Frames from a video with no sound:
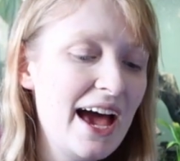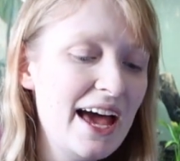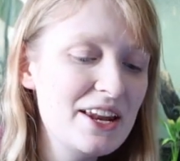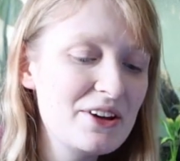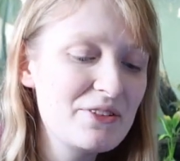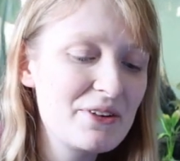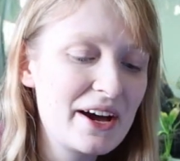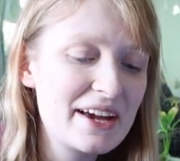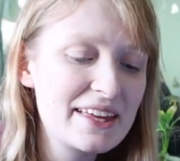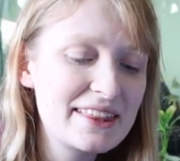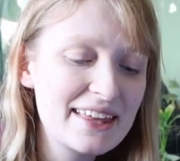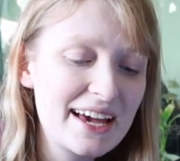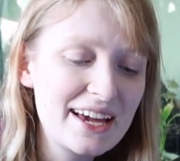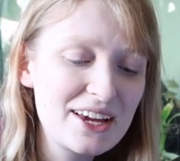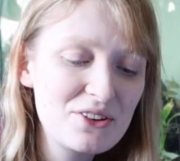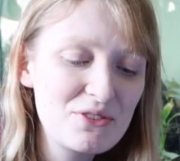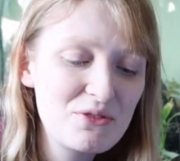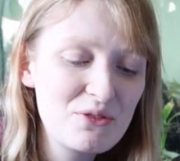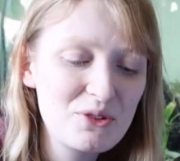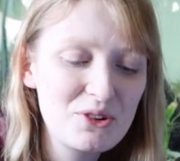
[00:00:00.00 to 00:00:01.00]
Anyway,
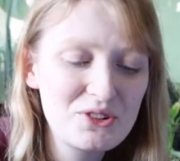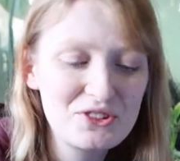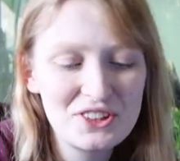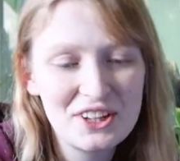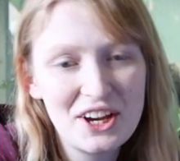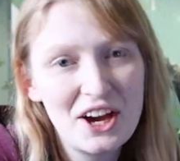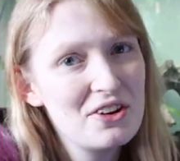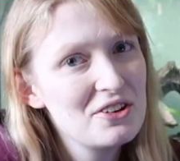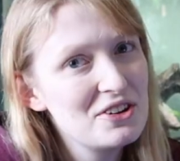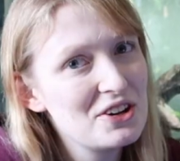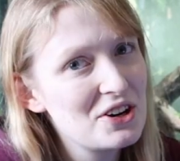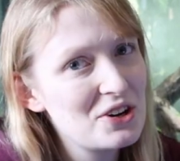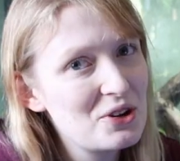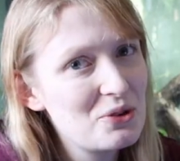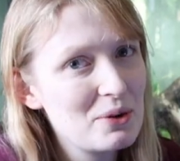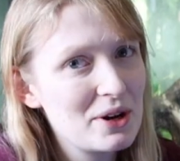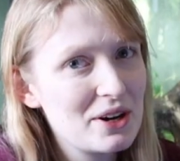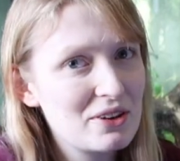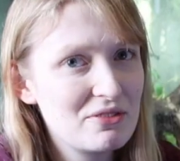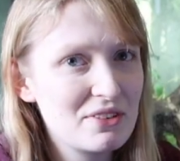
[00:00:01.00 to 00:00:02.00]
thank you for watching. Only
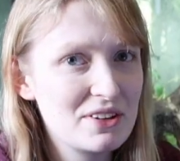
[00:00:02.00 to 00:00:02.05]
a quick